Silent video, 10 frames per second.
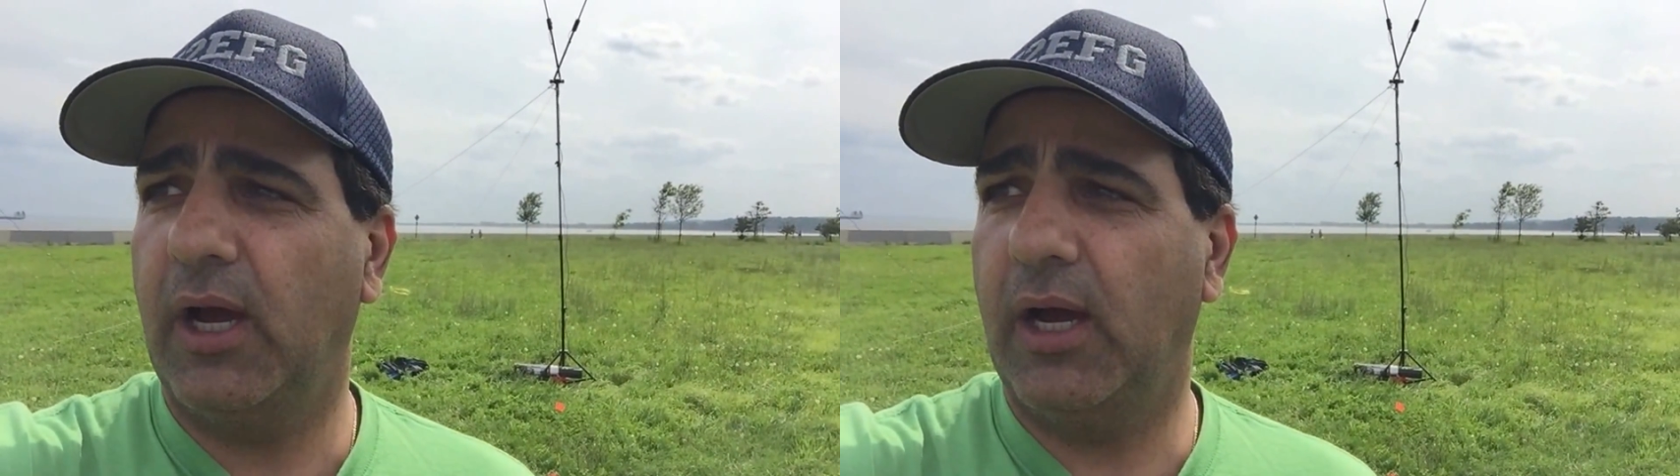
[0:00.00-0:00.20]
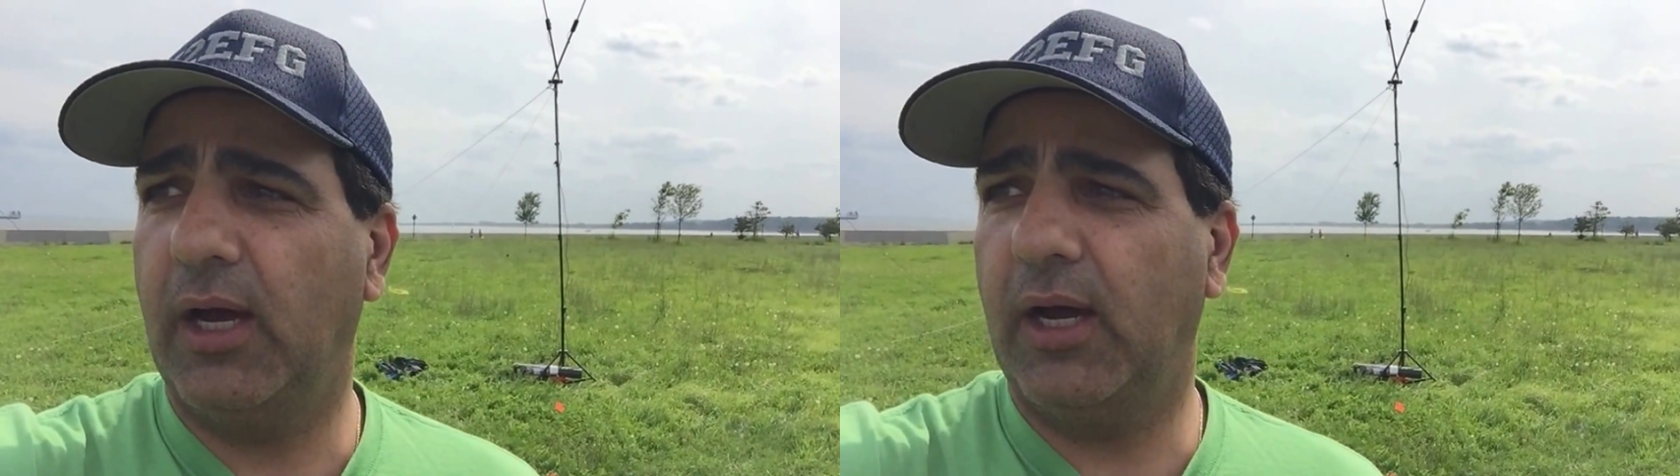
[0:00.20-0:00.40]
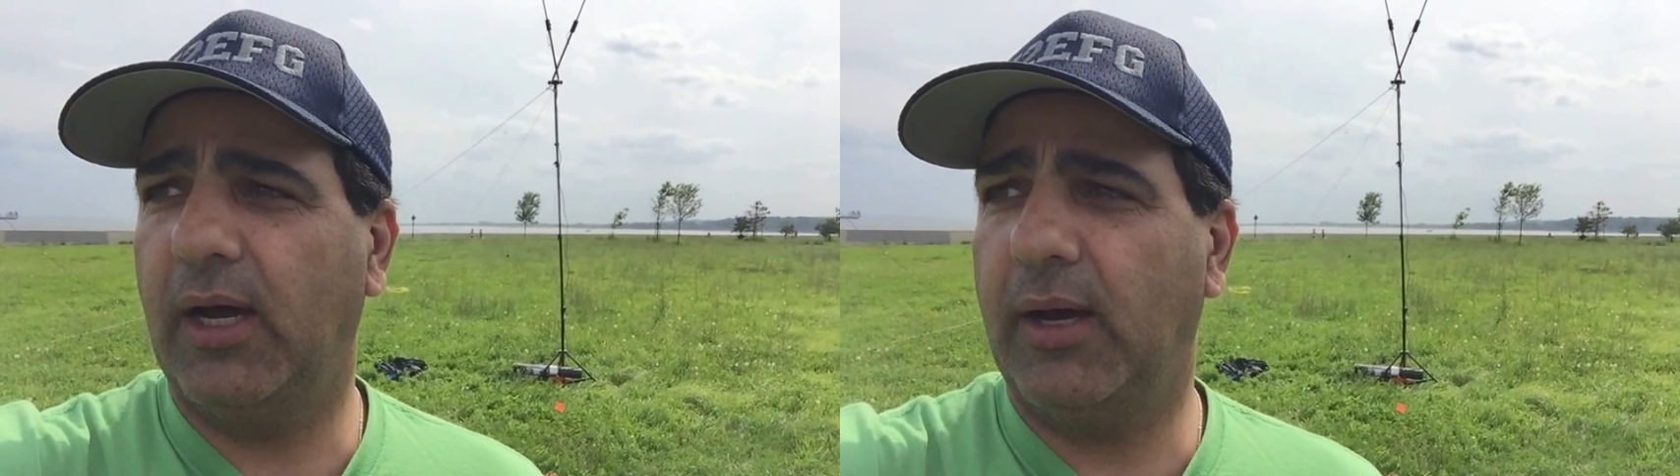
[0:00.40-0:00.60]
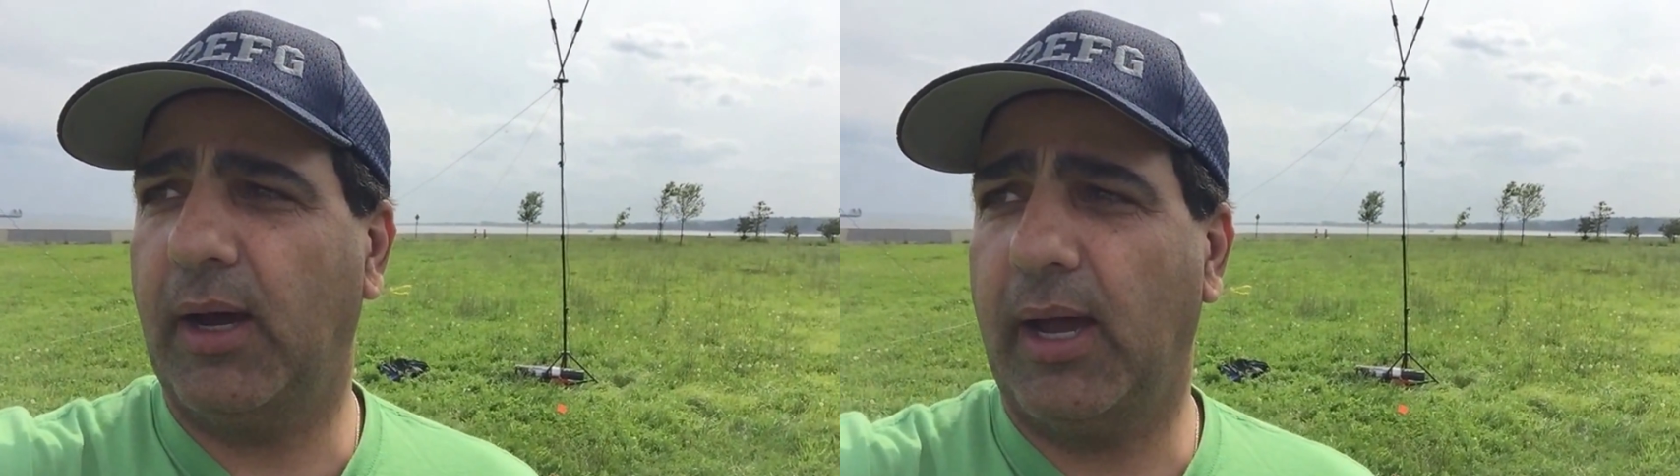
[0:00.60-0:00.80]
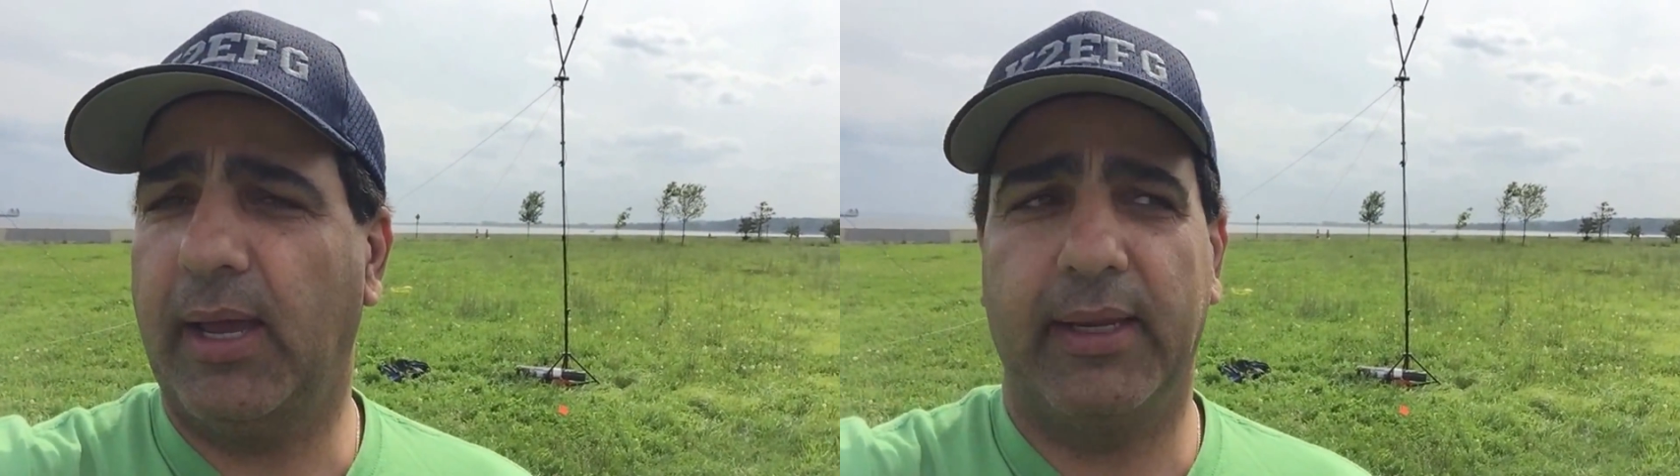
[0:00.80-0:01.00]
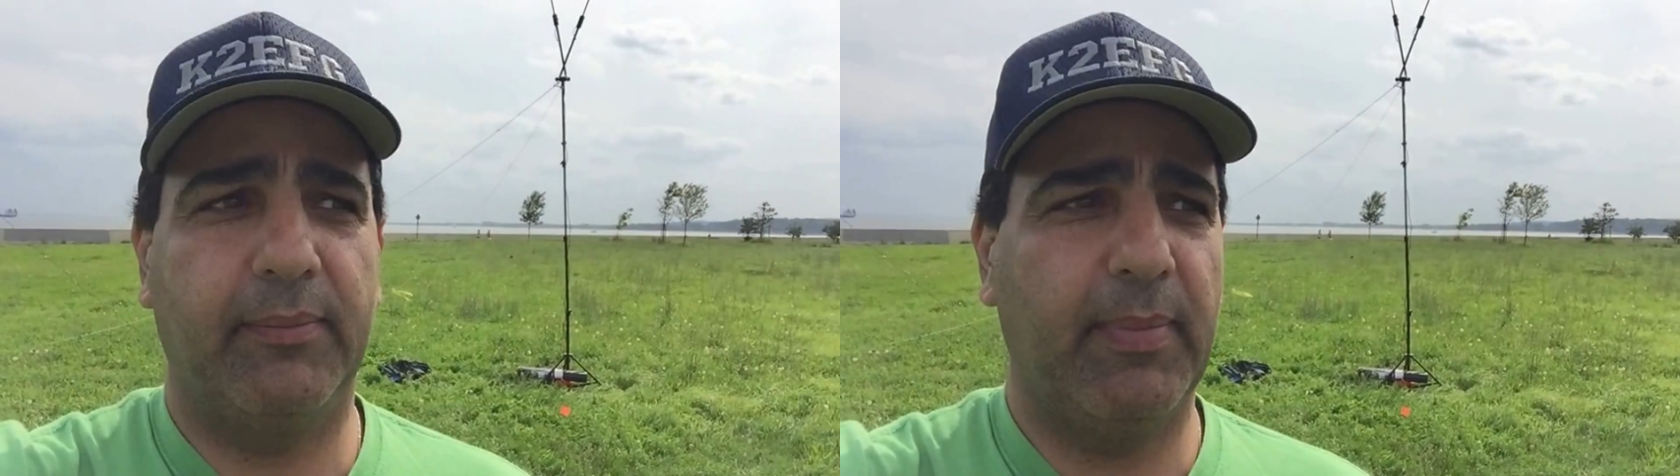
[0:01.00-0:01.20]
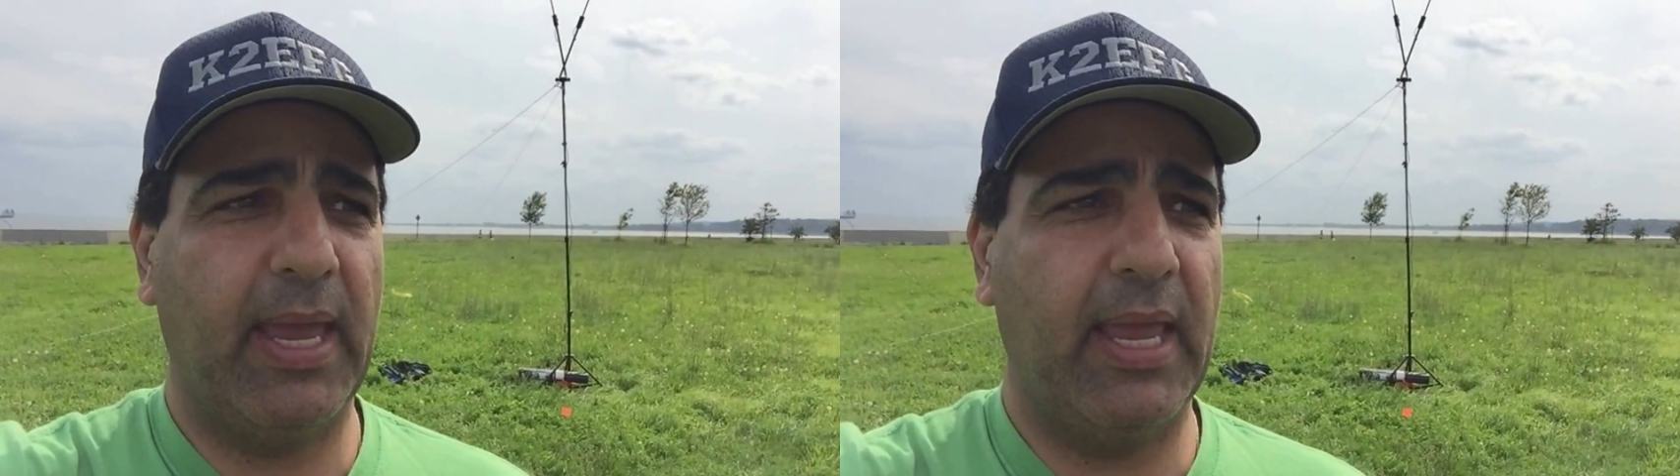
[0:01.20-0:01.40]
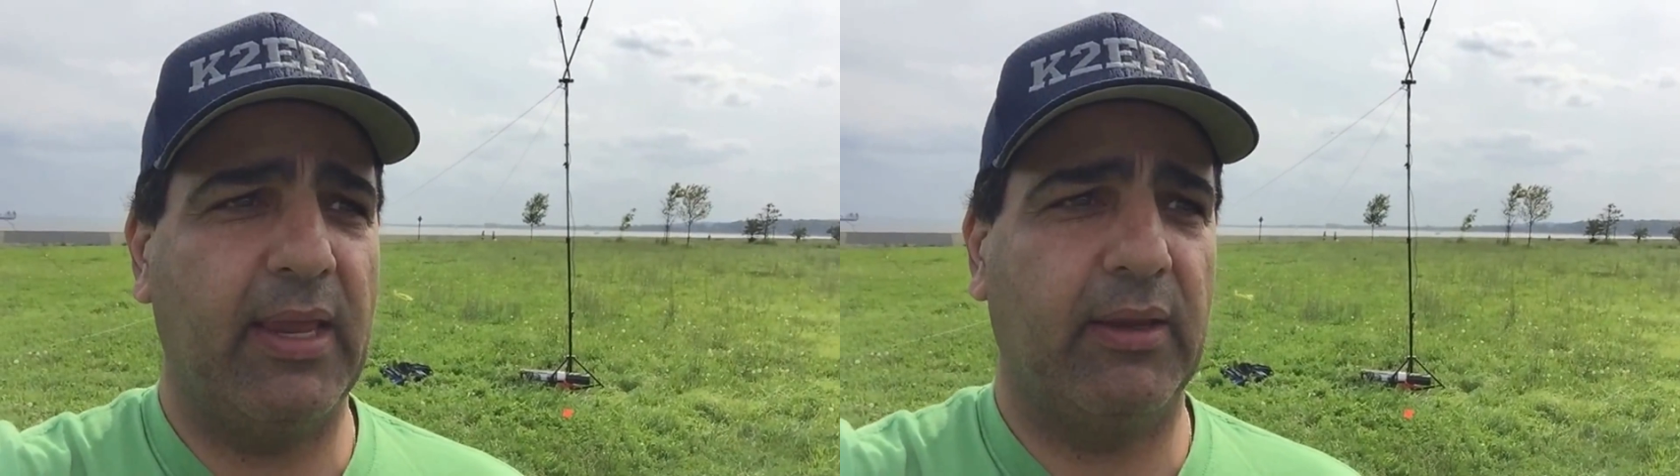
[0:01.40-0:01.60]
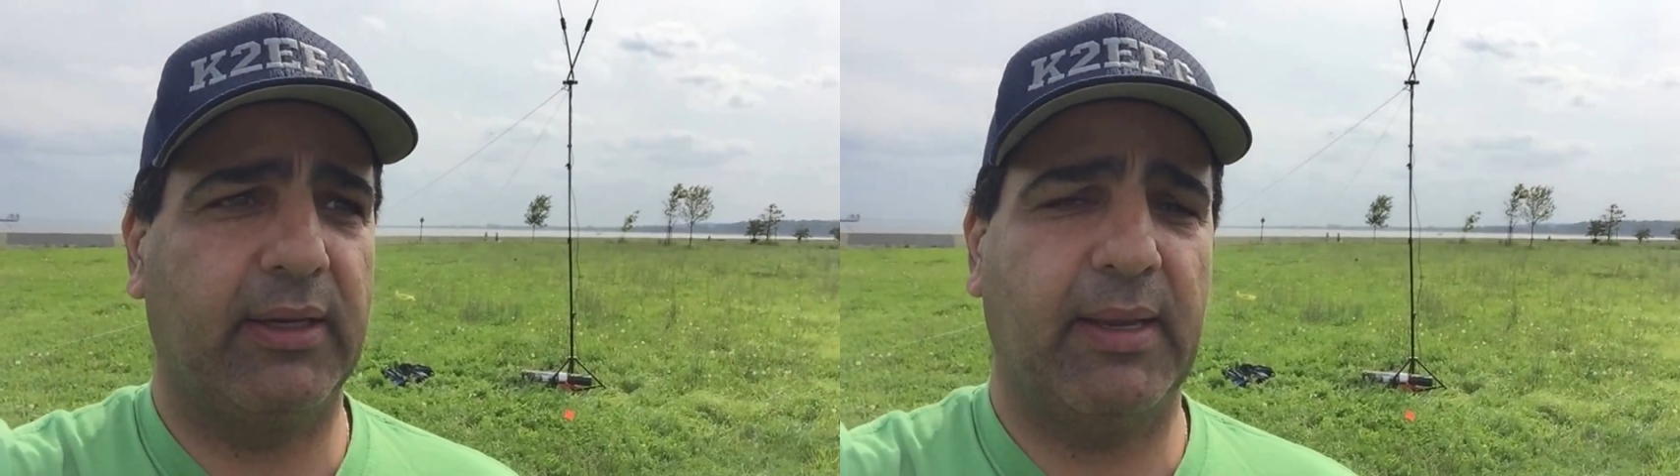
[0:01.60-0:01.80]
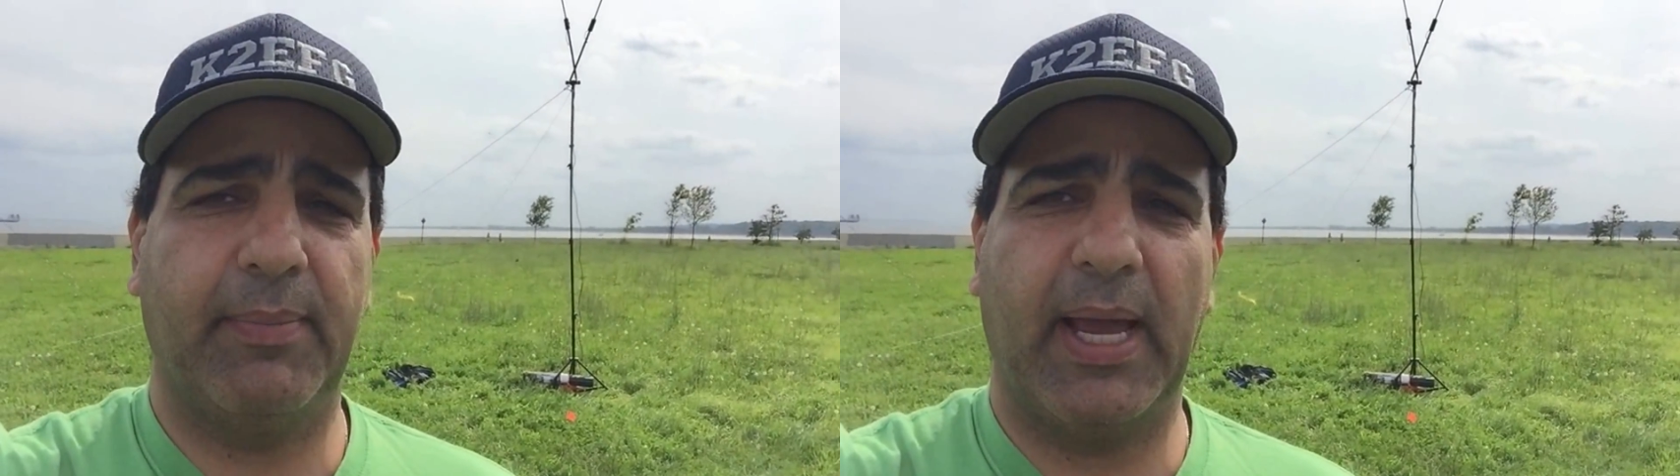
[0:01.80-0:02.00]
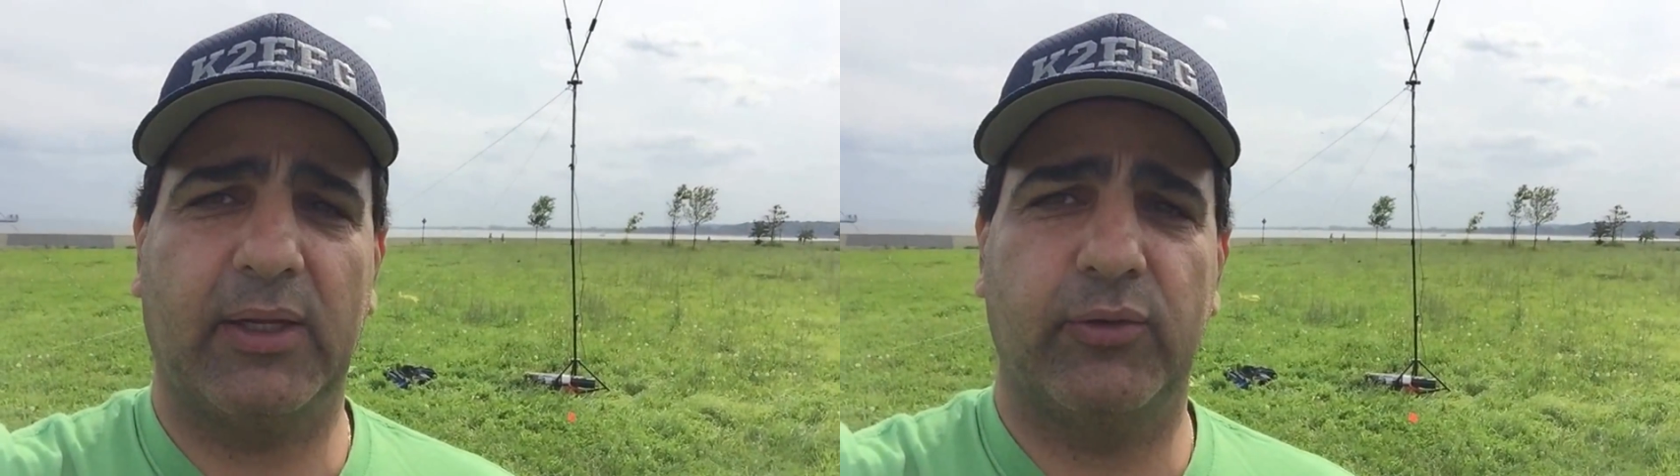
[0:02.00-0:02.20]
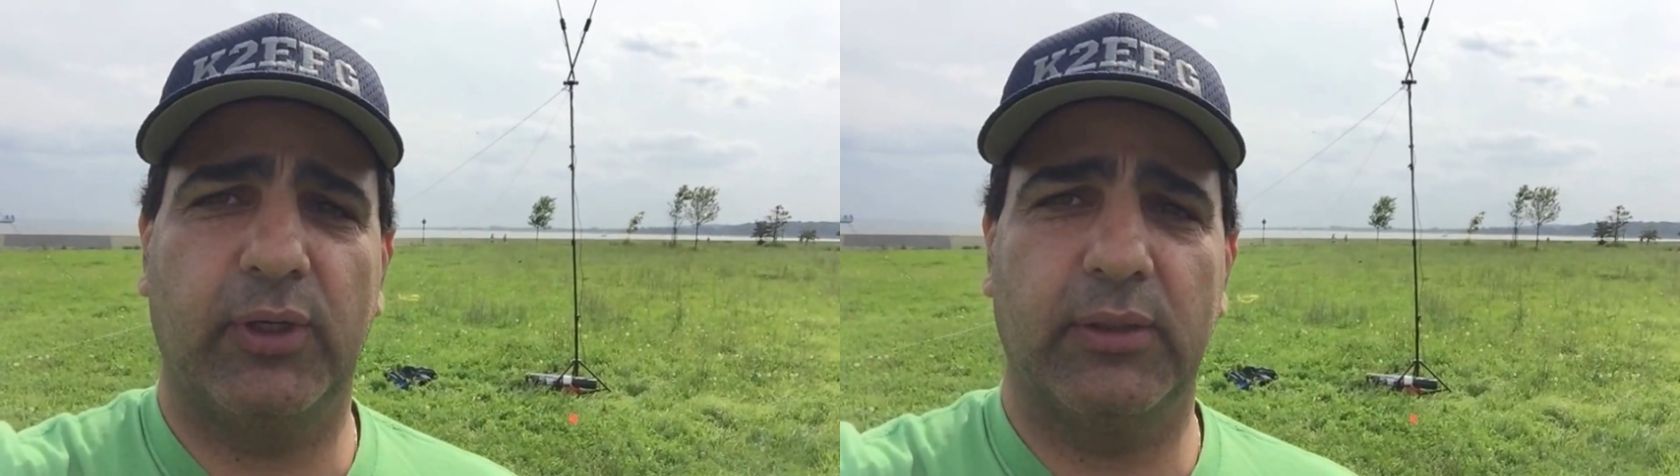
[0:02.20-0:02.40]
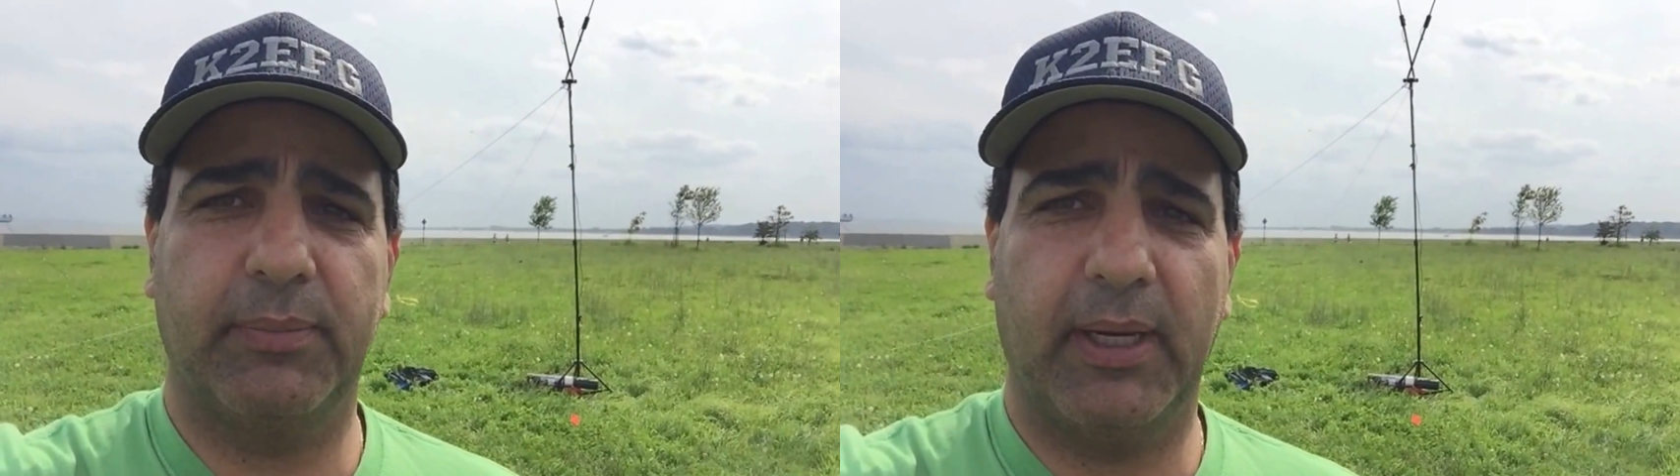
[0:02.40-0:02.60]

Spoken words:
I may get back to it,